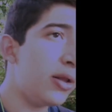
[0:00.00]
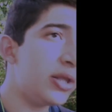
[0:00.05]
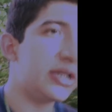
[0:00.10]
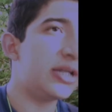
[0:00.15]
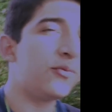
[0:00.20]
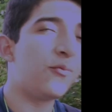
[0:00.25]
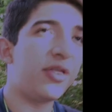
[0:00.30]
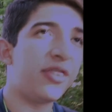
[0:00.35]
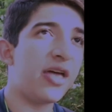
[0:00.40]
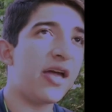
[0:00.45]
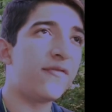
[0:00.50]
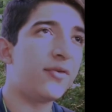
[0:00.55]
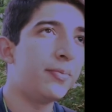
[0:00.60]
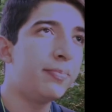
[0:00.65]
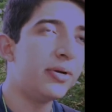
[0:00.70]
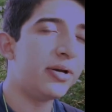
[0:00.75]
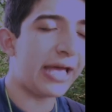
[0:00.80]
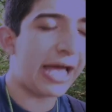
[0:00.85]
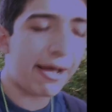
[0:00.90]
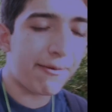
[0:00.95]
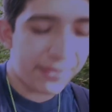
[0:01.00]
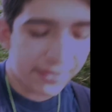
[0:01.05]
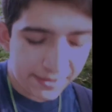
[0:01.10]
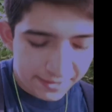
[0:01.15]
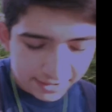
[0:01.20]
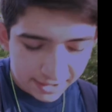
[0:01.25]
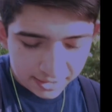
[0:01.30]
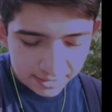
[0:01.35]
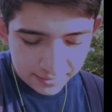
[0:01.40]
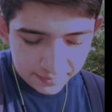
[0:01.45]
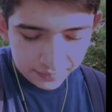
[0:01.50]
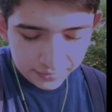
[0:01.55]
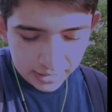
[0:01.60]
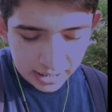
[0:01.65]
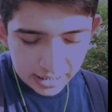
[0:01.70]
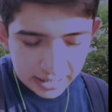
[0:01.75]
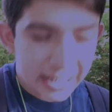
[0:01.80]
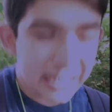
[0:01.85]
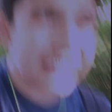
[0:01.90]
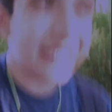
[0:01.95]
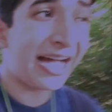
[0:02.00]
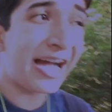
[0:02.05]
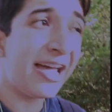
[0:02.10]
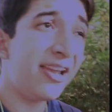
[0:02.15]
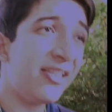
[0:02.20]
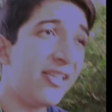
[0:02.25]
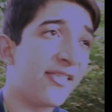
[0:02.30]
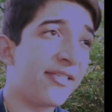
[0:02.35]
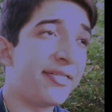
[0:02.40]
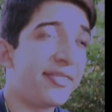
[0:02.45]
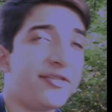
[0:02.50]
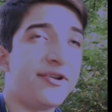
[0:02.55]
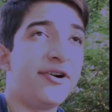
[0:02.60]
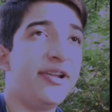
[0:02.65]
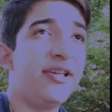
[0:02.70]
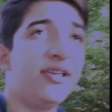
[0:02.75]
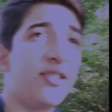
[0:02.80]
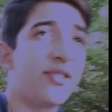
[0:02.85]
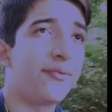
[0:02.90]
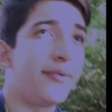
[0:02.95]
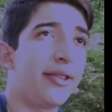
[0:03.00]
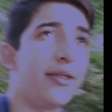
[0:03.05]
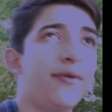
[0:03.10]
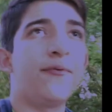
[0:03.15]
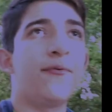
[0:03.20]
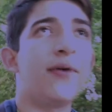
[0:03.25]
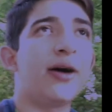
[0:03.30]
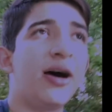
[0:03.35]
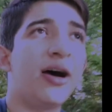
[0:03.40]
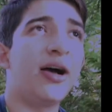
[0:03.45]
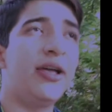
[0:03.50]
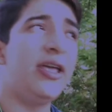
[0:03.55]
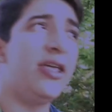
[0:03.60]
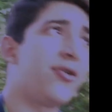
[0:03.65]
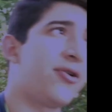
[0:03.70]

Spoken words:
it with every book out there. And he died in his 30s, we don't know why.